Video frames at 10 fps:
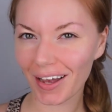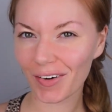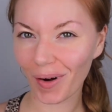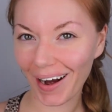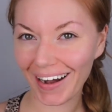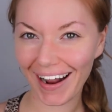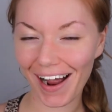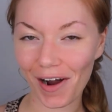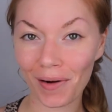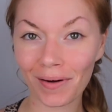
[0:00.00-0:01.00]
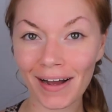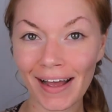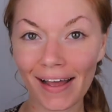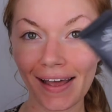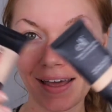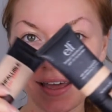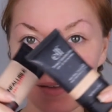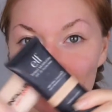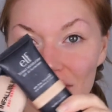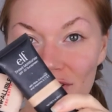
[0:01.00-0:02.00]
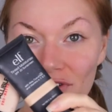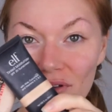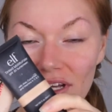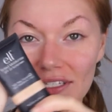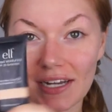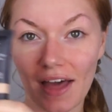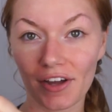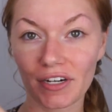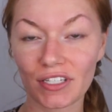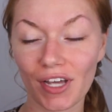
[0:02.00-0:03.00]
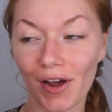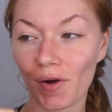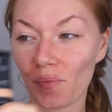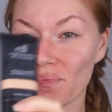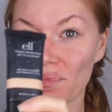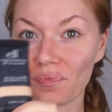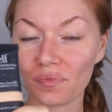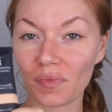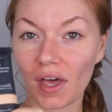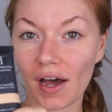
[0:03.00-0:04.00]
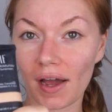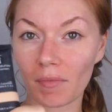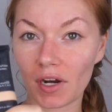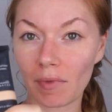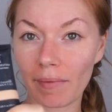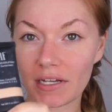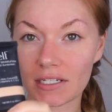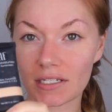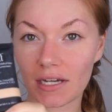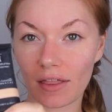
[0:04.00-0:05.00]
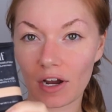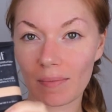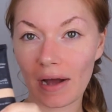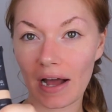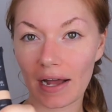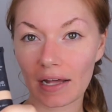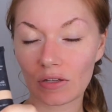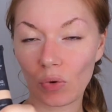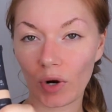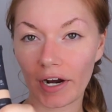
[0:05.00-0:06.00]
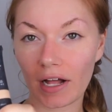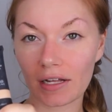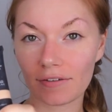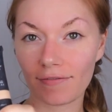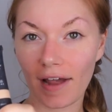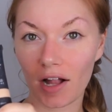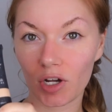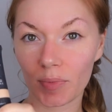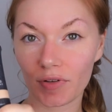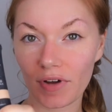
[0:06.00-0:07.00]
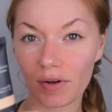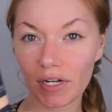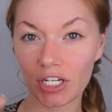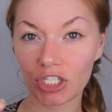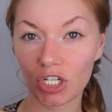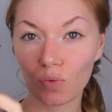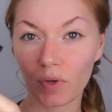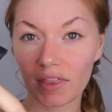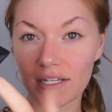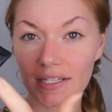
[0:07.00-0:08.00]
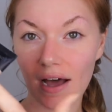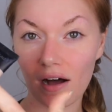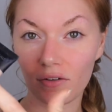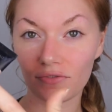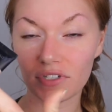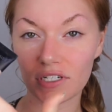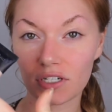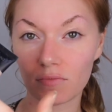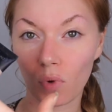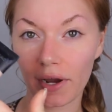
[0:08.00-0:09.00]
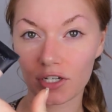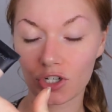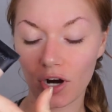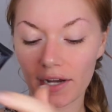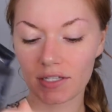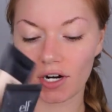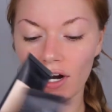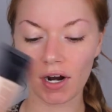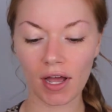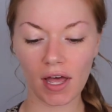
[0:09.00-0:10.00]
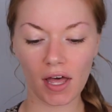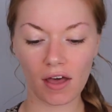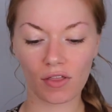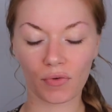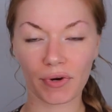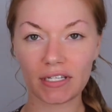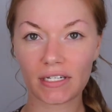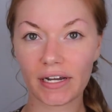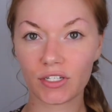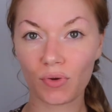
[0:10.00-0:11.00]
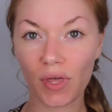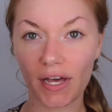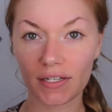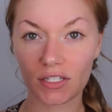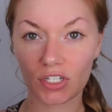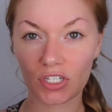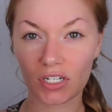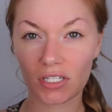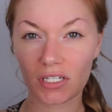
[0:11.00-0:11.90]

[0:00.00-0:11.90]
right now and mix a few things together. So I'm going to be mixing together my L'Oreal Infallible Foundation with this e.l.f. Tinted Moisturizer. And the reason I do this is just because